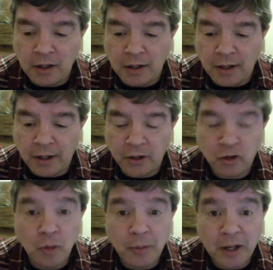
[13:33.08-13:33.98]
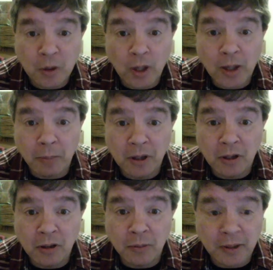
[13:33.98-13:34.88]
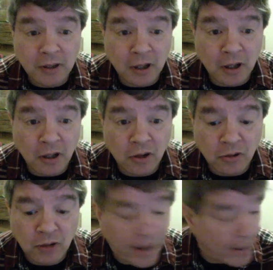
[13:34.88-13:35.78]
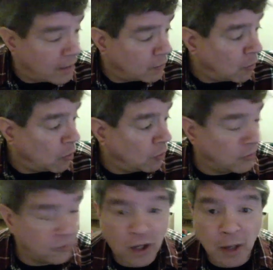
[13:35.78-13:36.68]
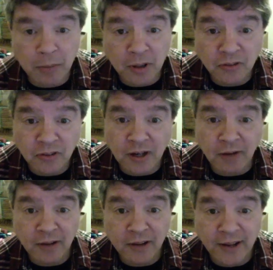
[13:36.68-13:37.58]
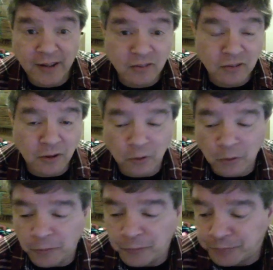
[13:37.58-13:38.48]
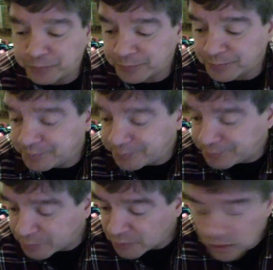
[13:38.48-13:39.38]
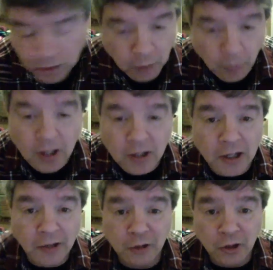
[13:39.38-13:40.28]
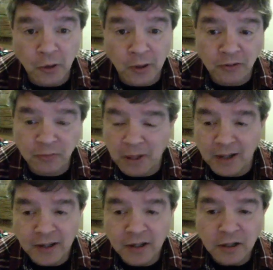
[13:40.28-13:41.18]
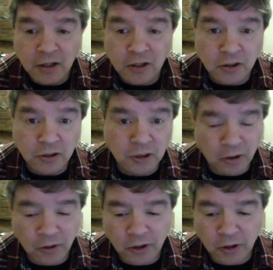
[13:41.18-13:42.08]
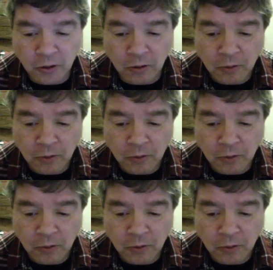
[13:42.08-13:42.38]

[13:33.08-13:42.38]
it's going to be a quick build because I have all the templates and everything. So what I'm going to do is I'll show you